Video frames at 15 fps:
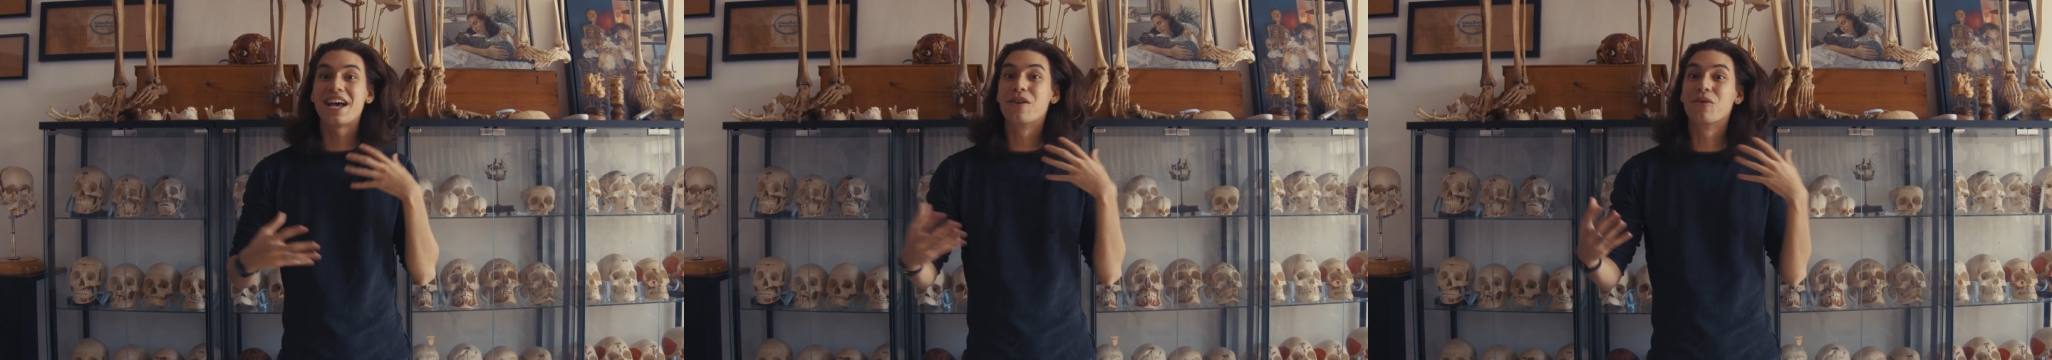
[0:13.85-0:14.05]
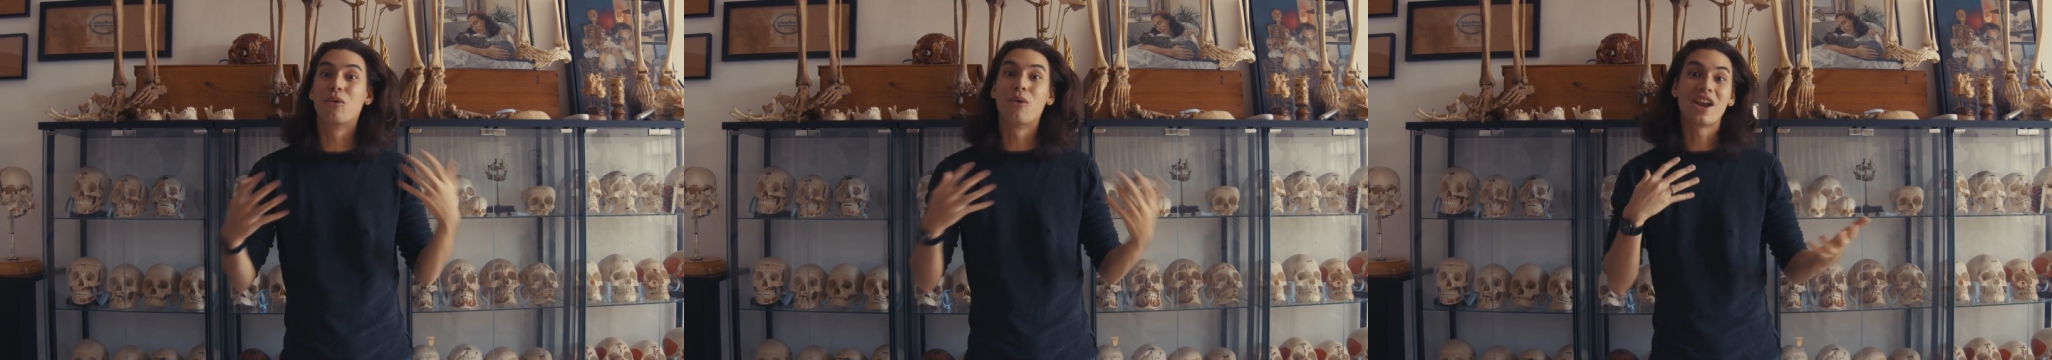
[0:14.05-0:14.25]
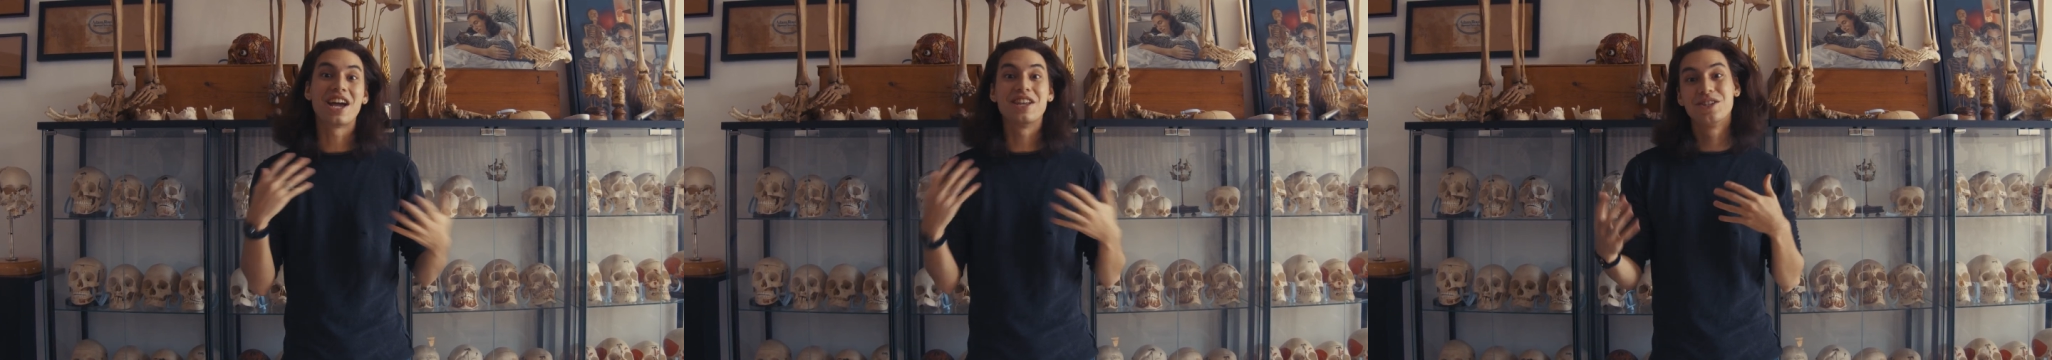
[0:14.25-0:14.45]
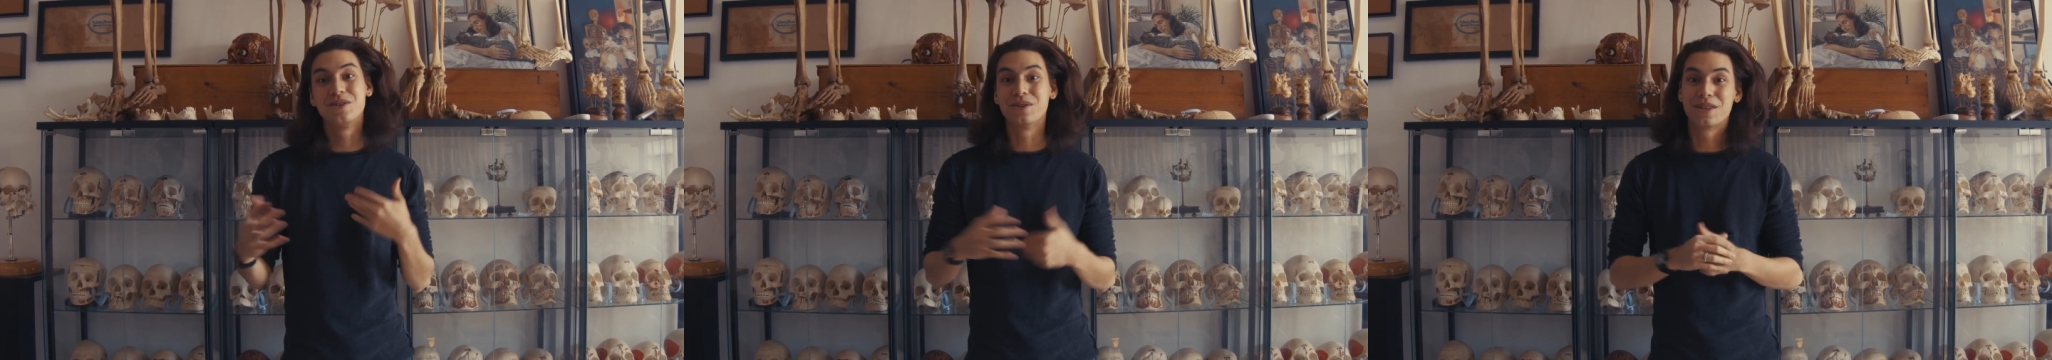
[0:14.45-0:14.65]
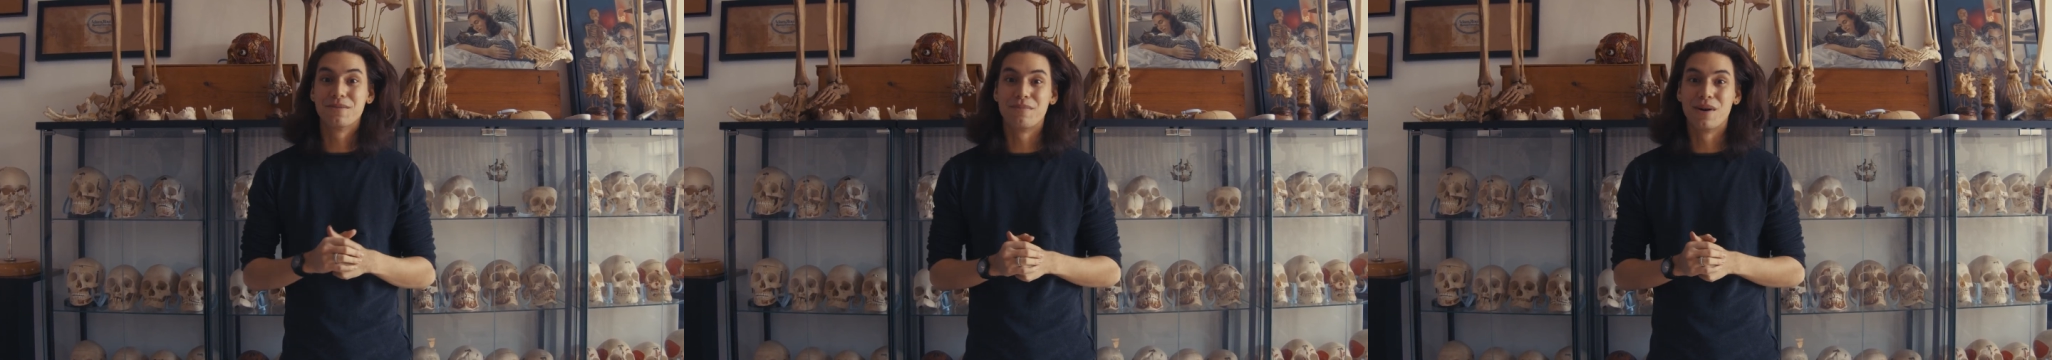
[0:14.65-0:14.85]
and what I do
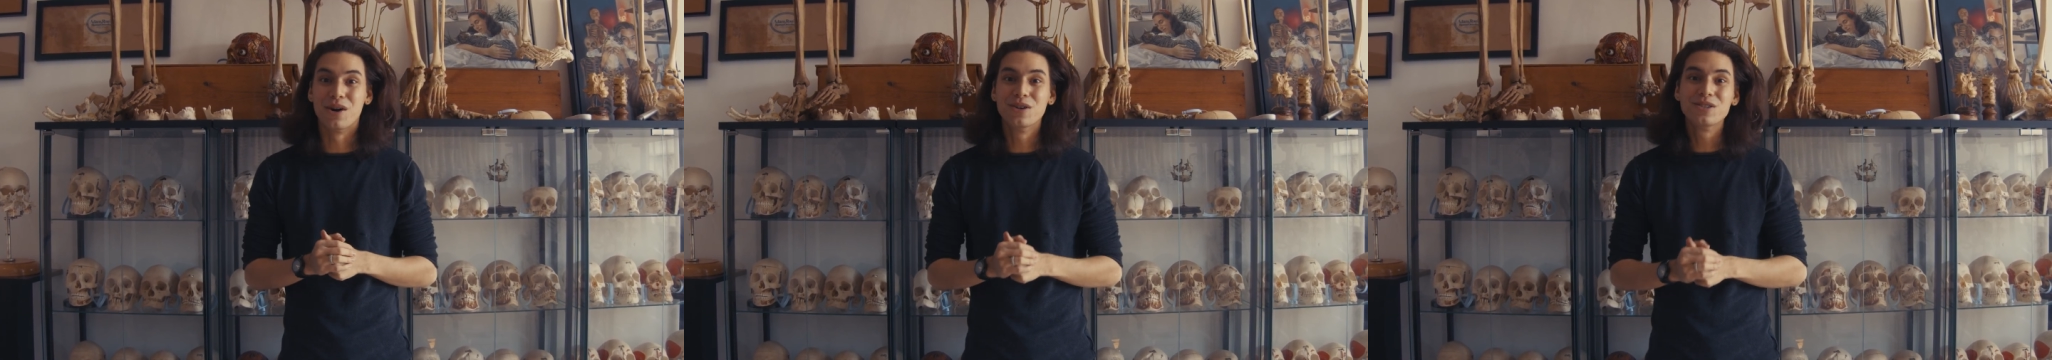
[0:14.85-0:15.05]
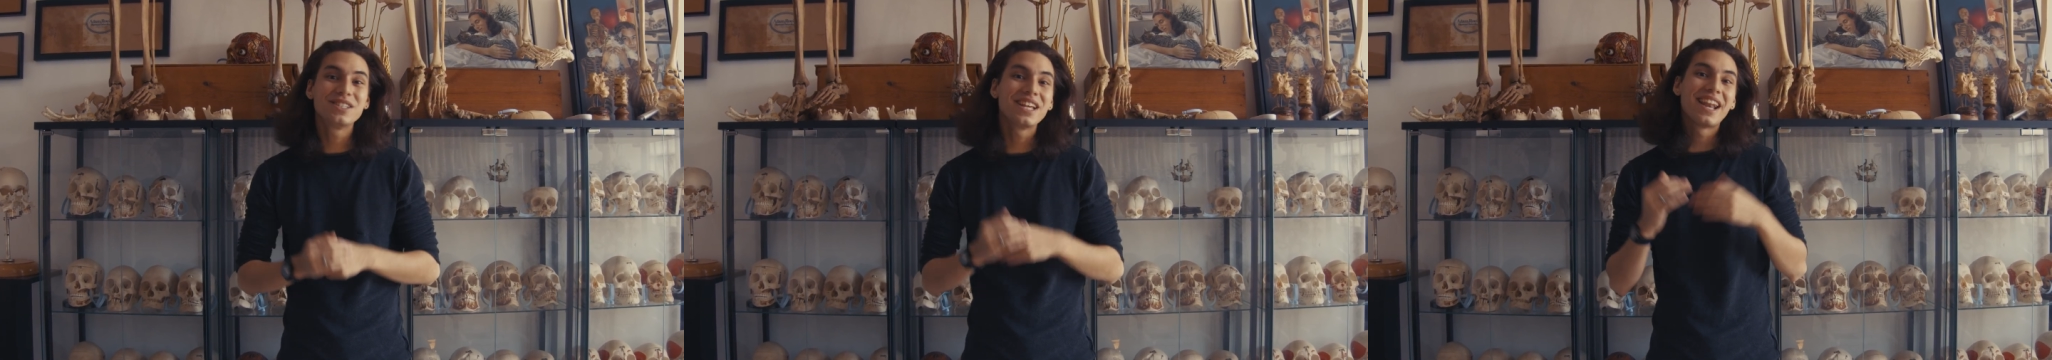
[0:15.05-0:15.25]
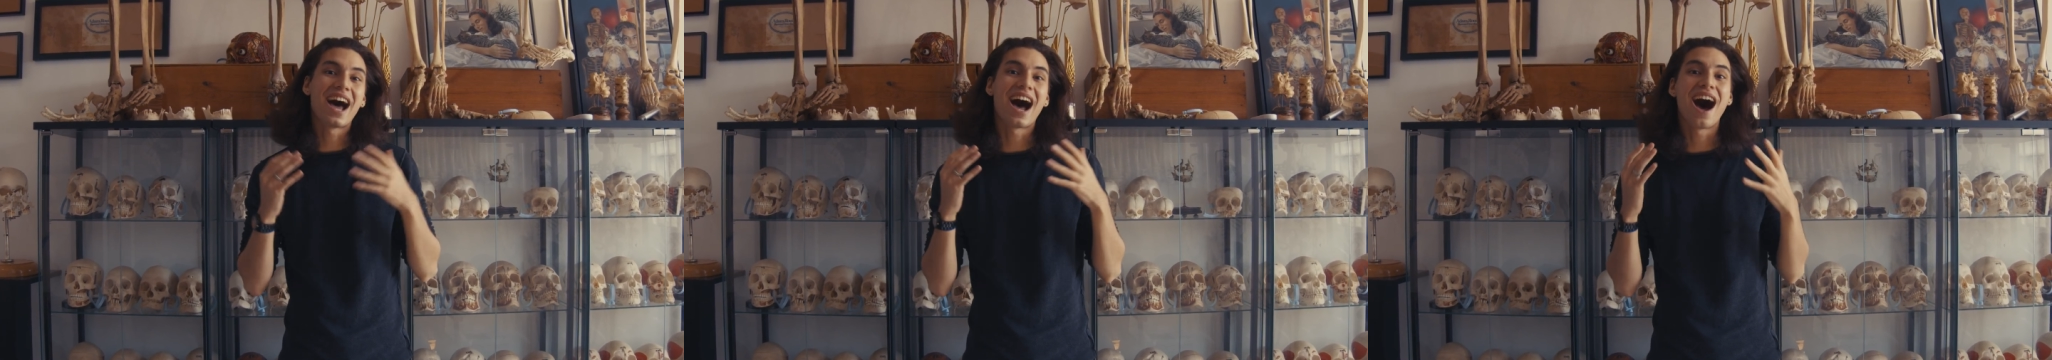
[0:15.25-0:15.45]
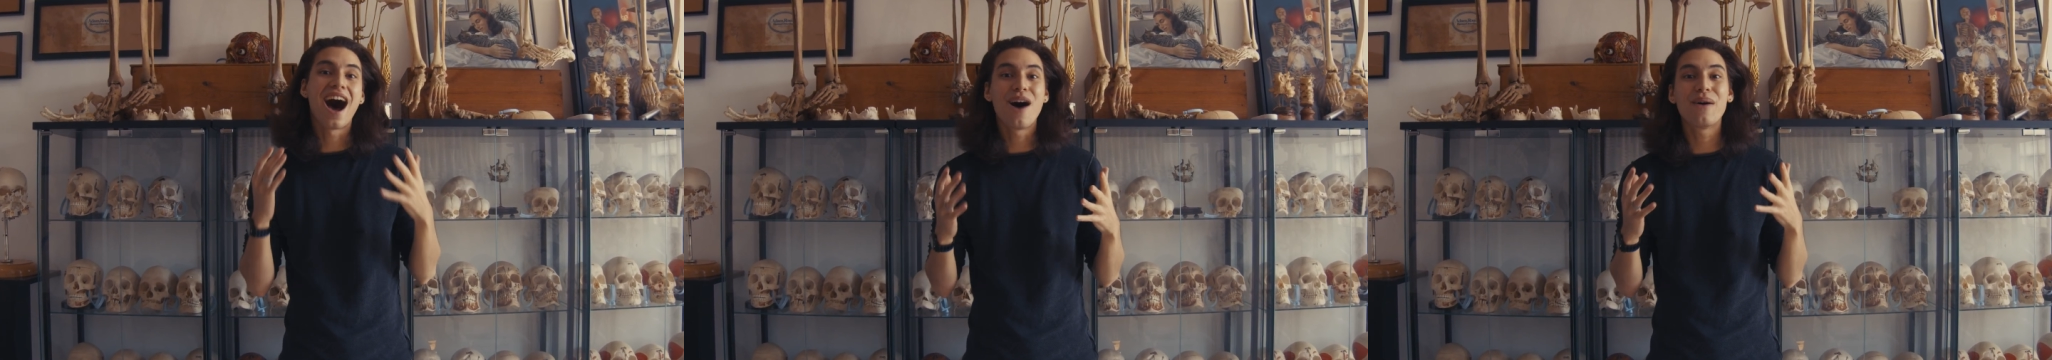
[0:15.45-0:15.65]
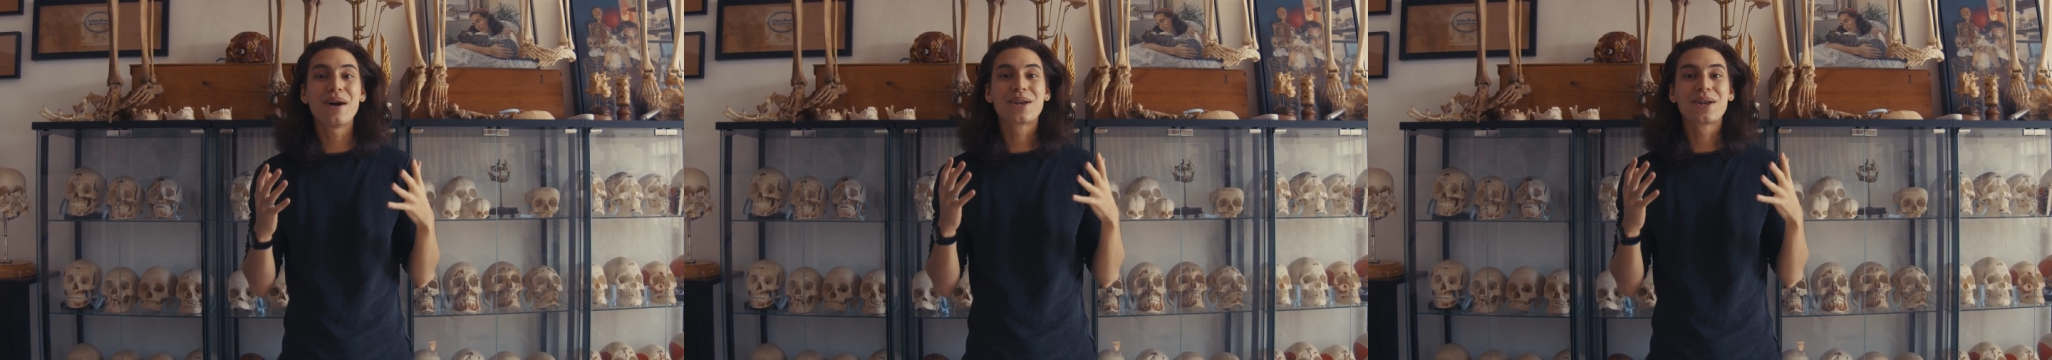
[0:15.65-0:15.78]
with the bones and how